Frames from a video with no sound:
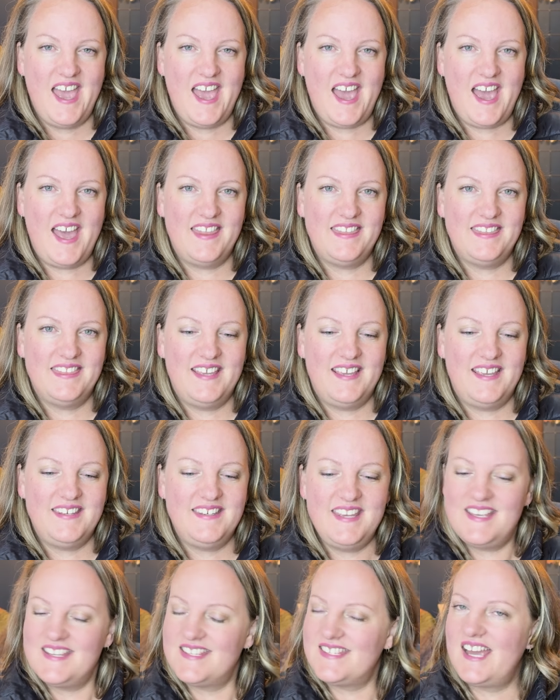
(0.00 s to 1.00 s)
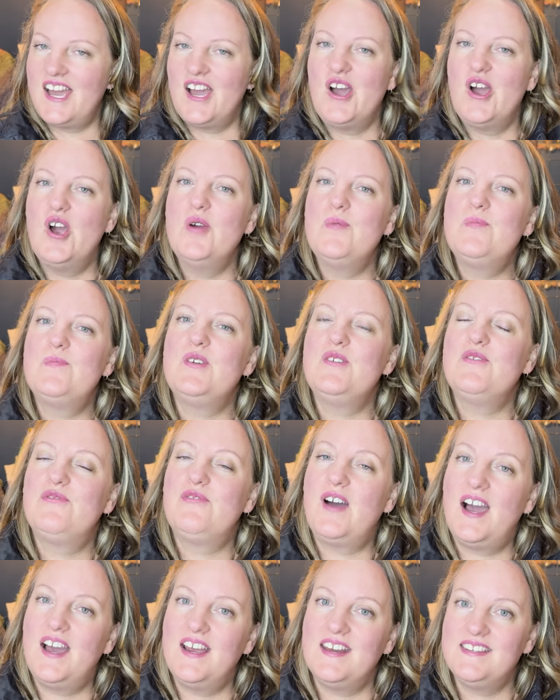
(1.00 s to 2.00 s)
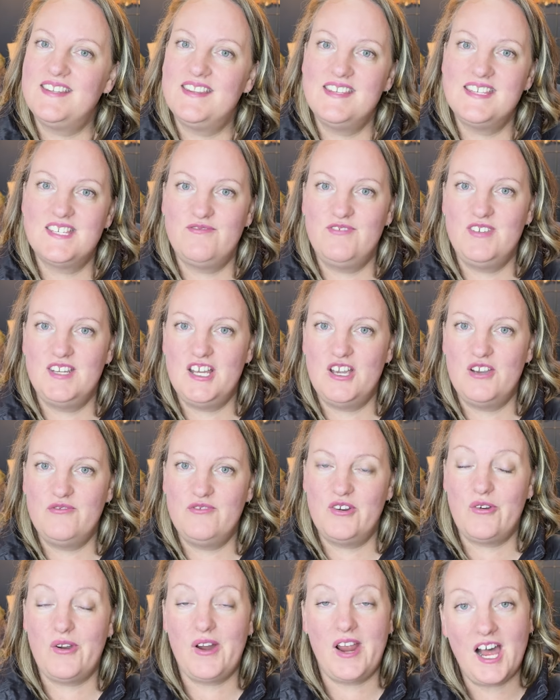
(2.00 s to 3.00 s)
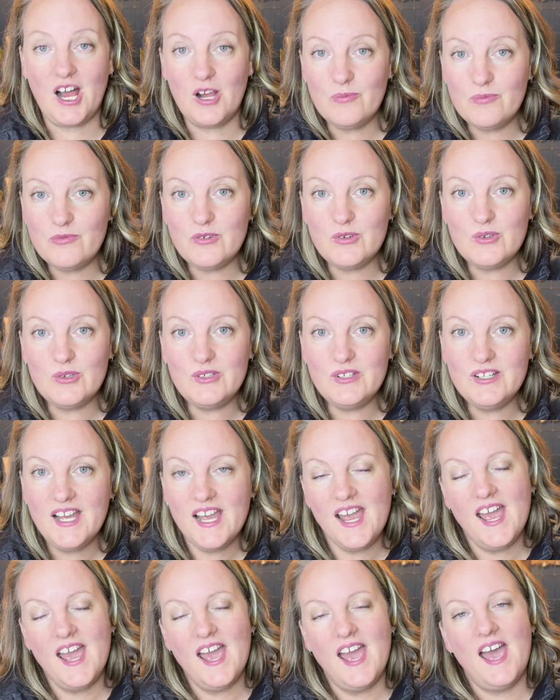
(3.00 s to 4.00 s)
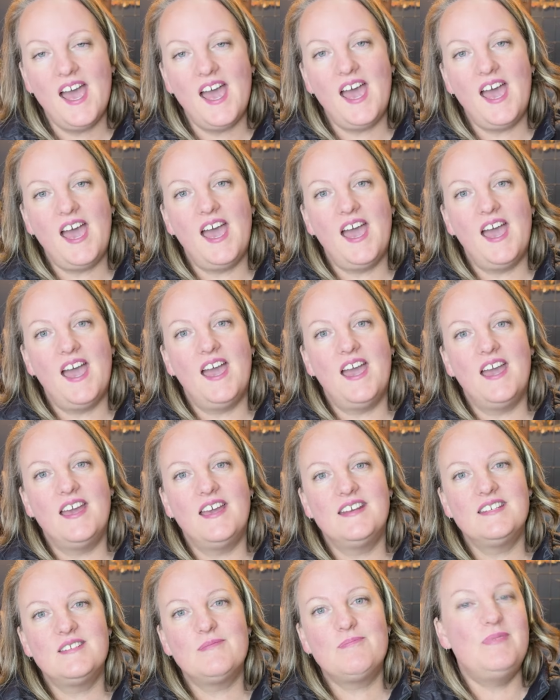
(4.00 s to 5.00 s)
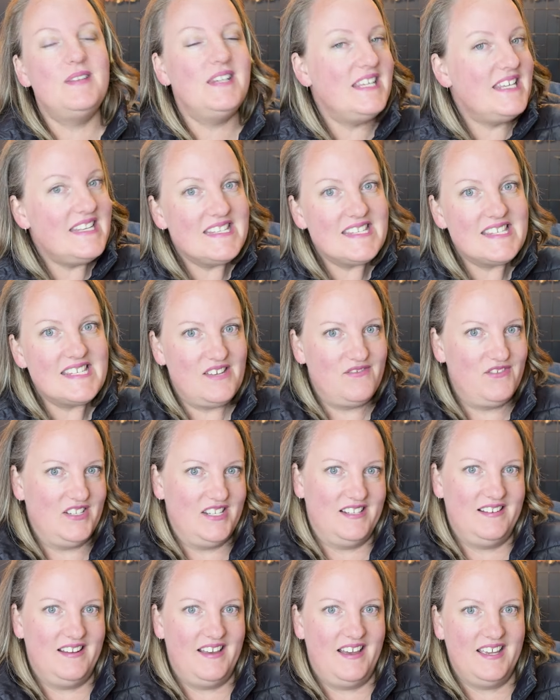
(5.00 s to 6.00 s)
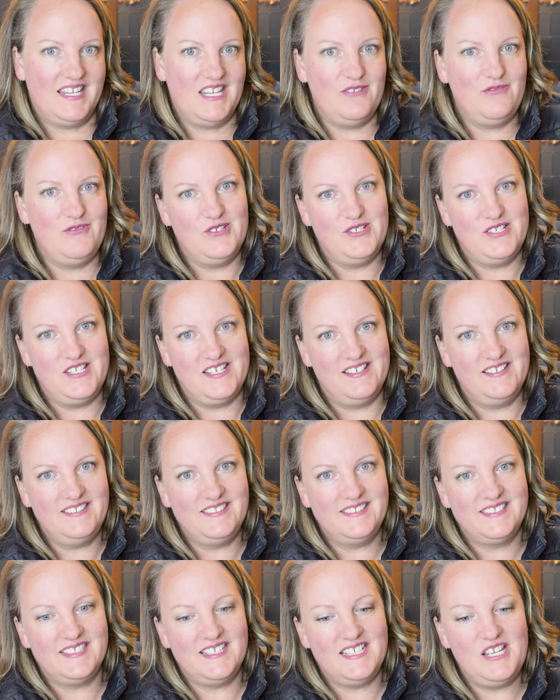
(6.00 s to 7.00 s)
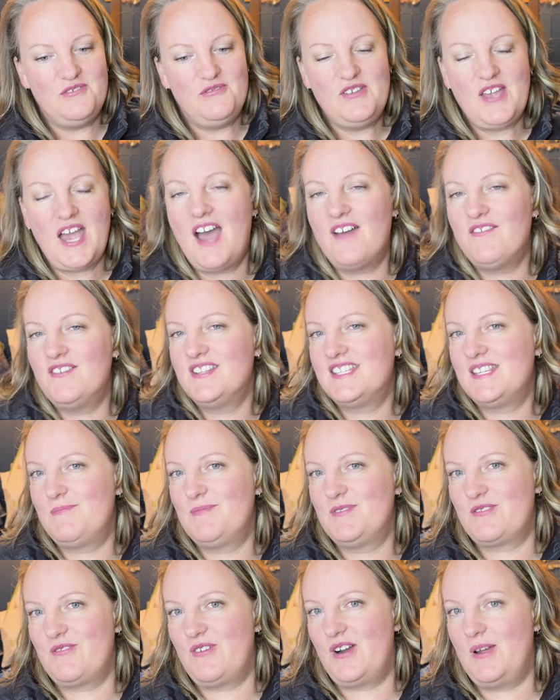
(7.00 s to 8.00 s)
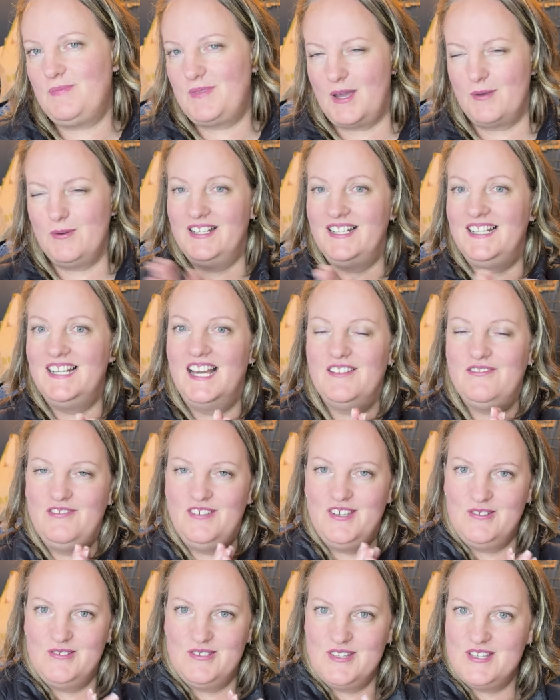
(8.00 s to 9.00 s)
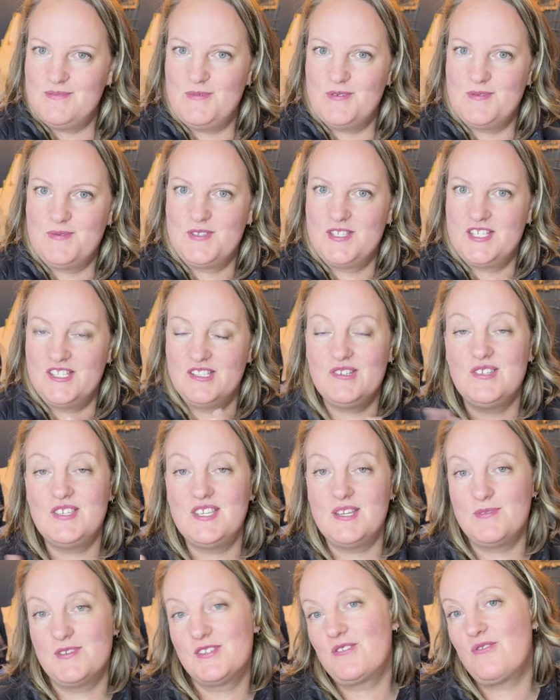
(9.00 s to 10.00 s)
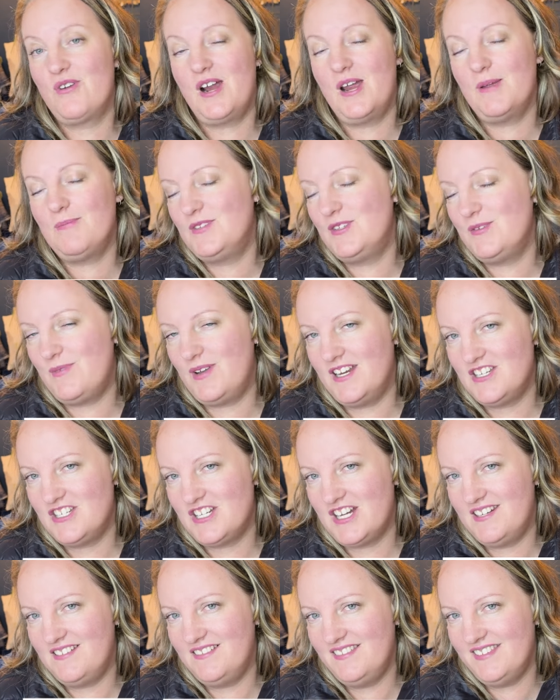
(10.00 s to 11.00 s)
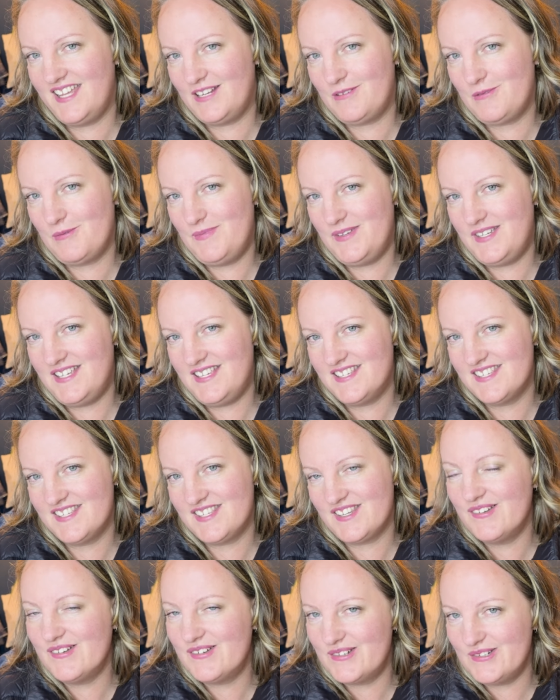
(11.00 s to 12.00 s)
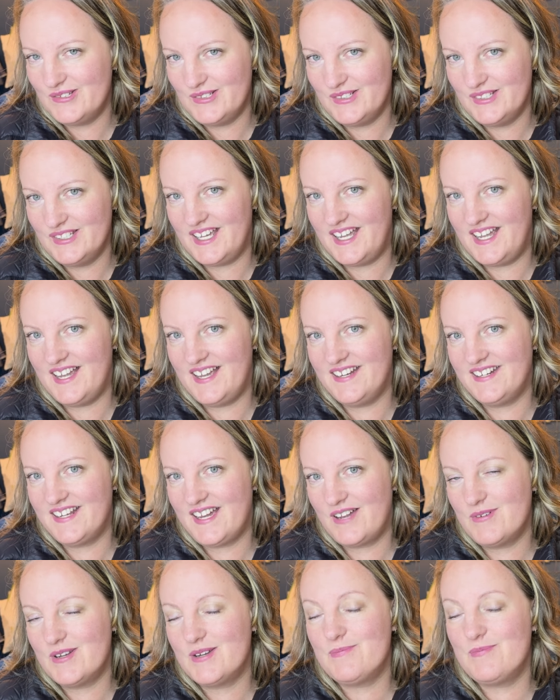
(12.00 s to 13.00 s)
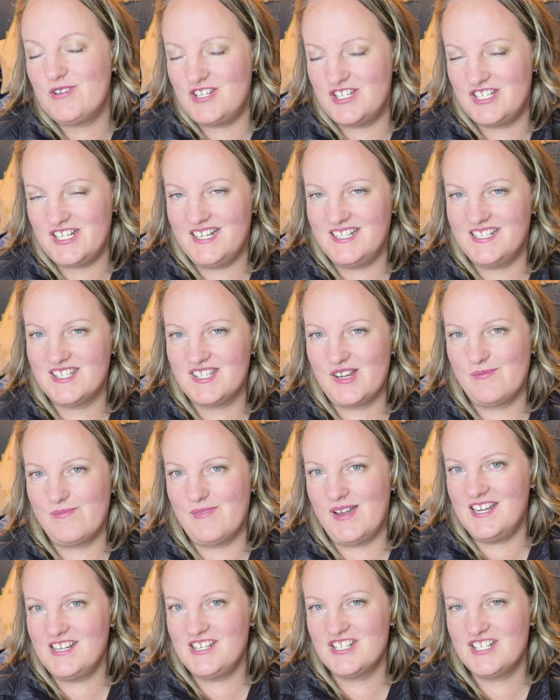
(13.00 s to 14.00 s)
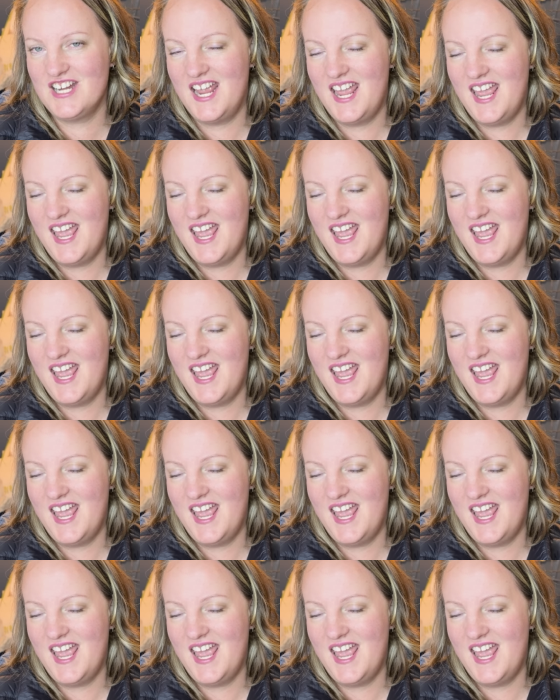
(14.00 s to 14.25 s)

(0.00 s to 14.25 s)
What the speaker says: And then, yes, I hope you find this video very helpful. And please give it a like if you did. If you haven't subscribed, I would love for you to subscribe to my channel. That would be so cool and I would appreciate it so much.